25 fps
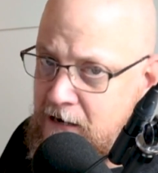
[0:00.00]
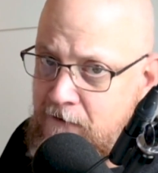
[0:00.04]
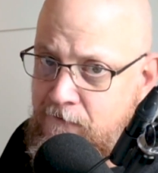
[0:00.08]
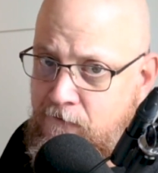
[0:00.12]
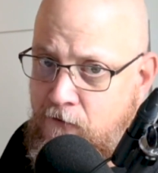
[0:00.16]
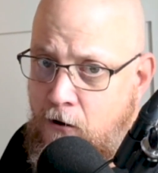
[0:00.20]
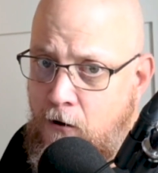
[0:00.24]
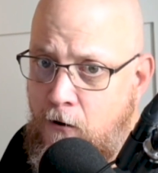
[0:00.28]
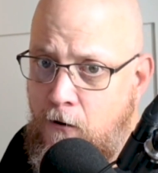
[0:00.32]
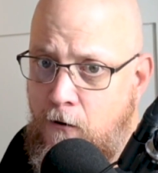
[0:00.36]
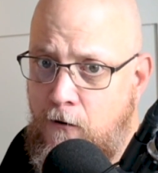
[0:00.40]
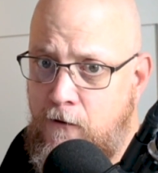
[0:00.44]

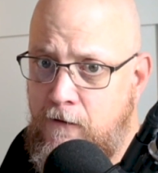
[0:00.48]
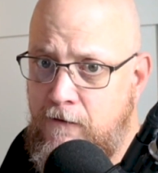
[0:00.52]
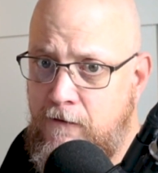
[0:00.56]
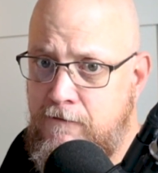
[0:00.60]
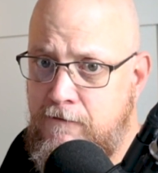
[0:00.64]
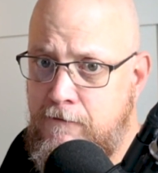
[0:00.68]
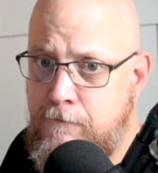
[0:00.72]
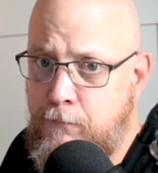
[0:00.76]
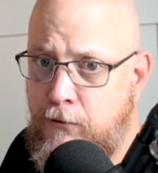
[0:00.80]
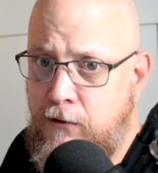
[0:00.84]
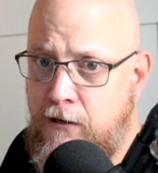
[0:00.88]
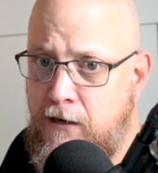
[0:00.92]
of all
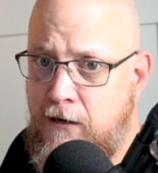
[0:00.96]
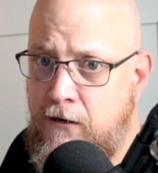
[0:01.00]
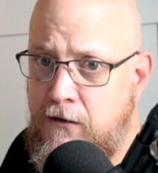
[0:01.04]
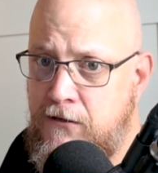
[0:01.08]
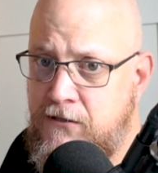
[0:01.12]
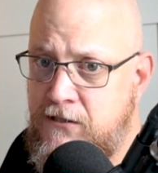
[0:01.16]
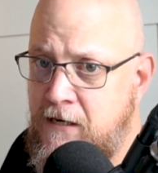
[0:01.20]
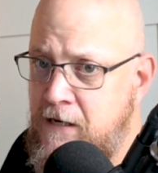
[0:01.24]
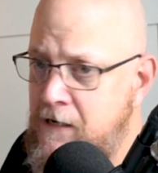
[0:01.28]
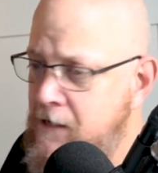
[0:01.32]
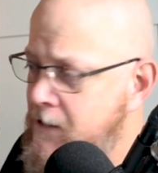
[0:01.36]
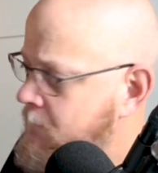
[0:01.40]
of the
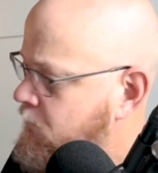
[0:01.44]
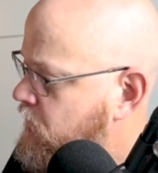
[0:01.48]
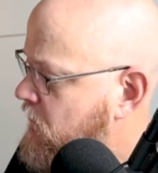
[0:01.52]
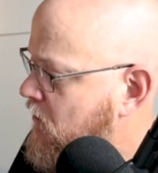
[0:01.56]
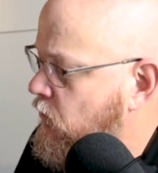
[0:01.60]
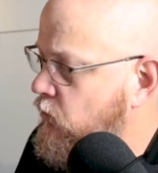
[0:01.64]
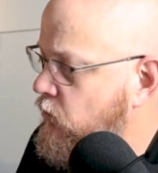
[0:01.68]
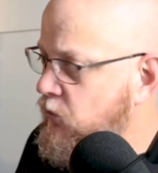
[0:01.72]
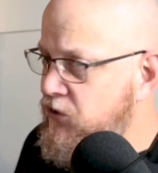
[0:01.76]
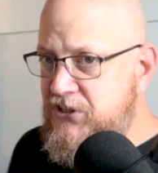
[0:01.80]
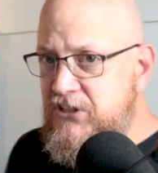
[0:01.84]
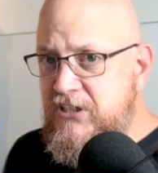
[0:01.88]
prayers
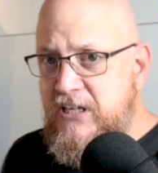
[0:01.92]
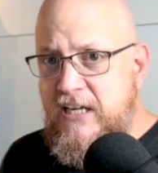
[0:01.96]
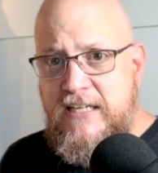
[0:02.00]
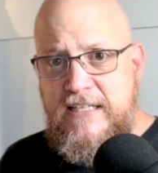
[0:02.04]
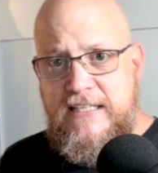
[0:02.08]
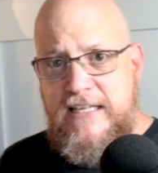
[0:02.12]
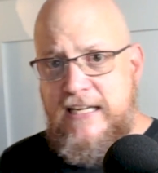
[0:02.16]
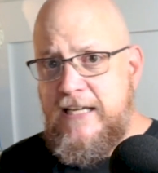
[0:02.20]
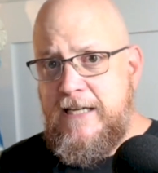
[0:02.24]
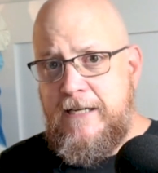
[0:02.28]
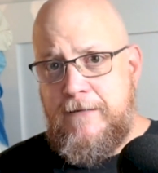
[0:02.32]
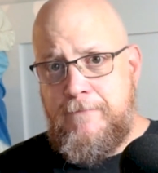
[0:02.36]
that were
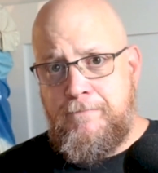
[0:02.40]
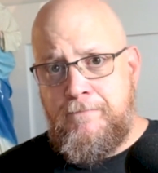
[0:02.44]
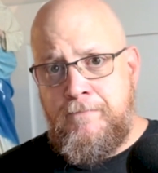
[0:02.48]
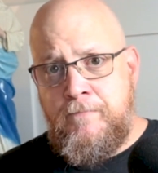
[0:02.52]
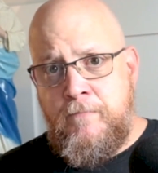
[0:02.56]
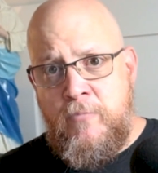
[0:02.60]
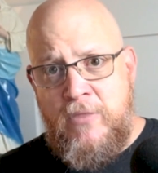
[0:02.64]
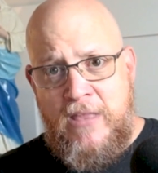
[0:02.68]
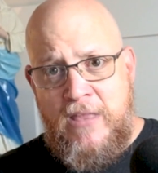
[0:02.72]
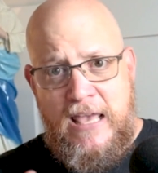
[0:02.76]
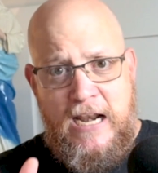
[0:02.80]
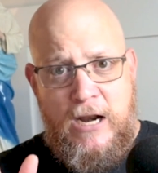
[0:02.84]
sent in.
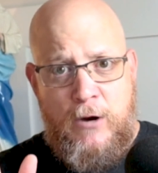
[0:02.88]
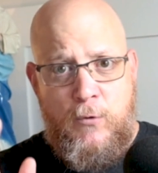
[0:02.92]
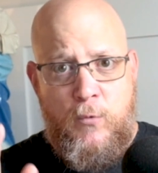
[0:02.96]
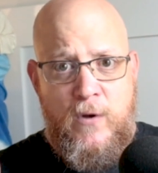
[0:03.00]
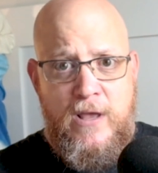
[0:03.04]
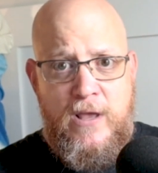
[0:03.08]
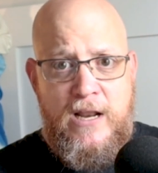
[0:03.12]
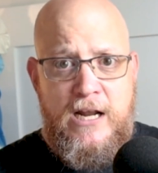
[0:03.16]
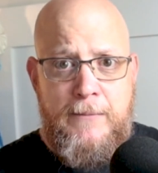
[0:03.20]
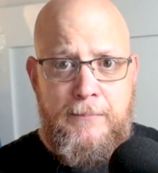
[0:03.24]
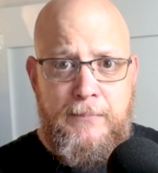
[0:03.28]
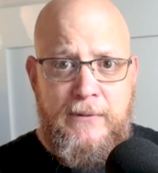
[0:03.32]
And I
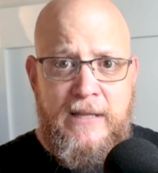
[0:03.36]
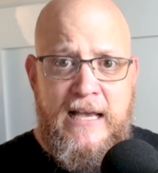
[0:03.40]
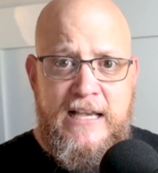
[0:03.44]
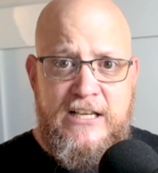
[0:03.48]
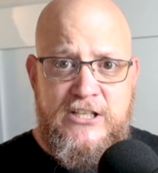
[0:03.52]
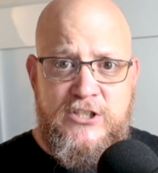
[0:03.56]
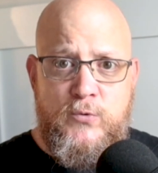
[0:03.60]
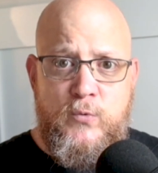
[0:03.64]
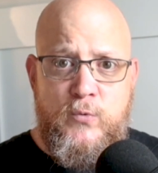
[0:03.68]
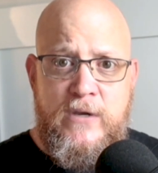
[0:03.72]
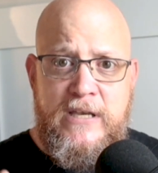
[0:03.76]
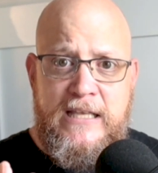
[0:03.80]
went up
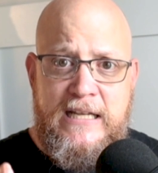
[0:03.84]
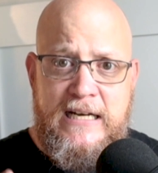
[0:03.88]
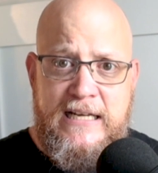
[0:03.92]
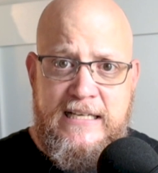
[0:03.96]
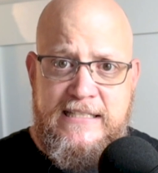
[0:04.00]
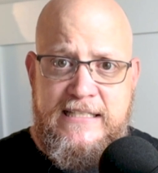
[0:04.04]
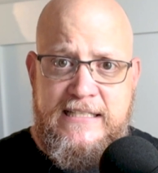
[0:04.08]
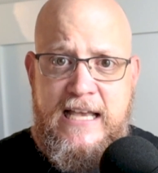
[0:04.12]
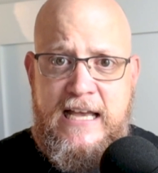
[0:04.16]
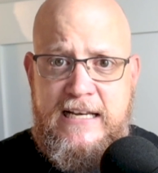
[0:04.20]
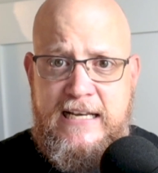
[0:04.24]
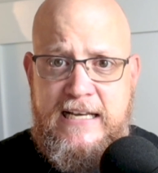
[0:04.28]
last week and I
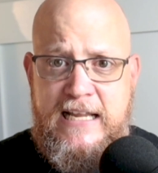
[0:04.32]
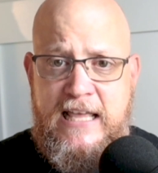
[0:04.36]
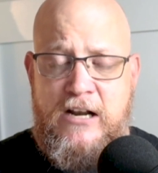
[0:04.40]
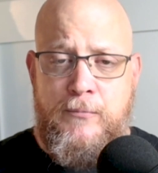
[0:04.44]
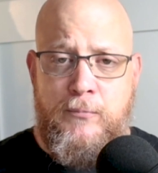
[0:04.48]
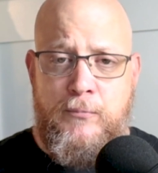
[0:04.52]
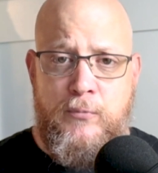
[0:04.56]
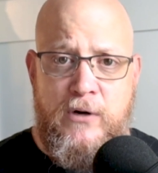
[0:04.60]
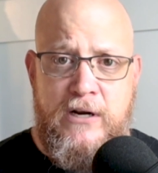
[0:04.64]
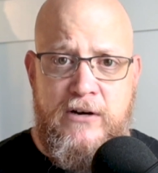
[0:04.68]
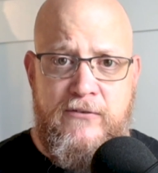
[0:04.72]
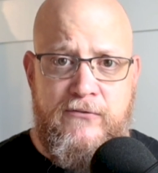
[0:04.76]
sat down
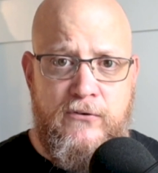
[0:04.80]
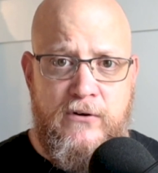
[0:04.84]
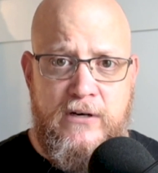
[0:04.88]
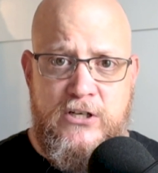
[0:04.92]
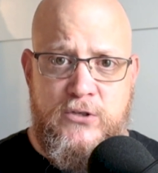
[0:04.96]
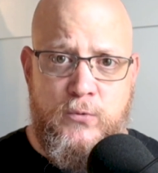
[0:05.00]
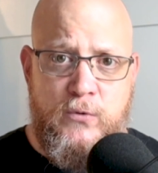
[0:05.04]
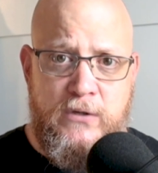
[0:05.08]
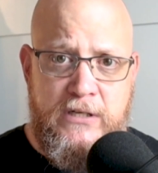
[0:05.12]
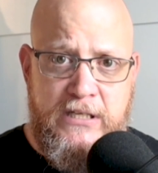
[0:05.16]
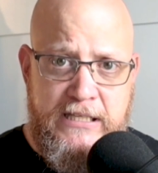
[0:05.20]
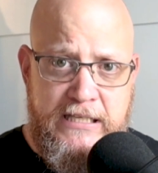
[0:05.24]
and prayed for
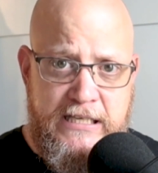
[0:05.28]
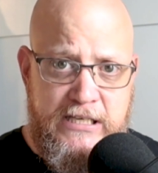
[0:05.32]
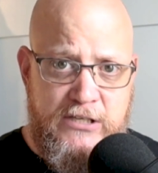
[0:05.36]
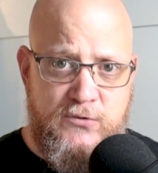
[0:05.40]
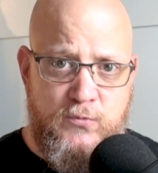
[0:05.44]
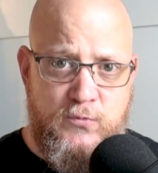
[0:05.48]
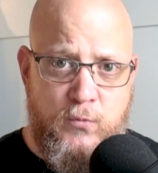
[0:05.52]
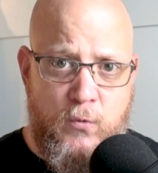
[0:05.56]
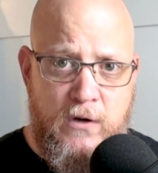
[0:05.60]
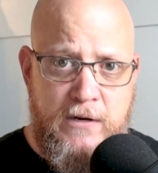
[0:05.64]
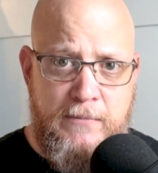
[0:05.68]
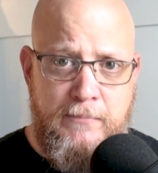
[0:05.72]
each one of
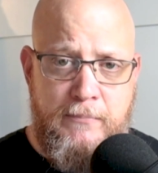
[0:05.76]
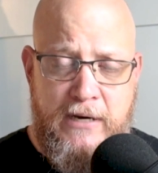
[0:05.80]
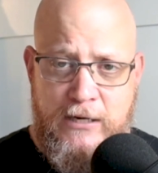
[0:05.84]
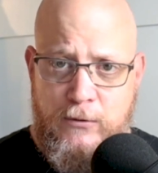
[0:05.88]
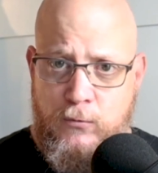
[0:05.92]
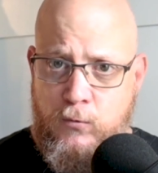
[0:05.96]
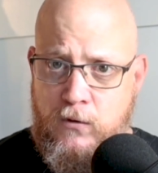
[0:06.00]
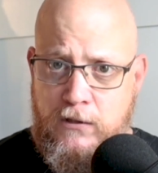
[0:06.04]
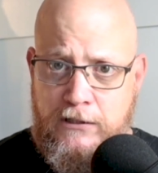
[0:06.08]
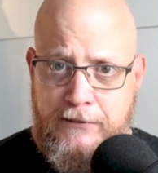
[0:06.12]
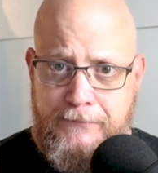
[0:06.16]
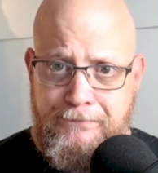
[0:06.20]
these, one by
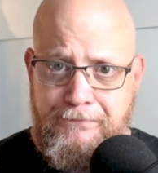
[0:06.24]
one.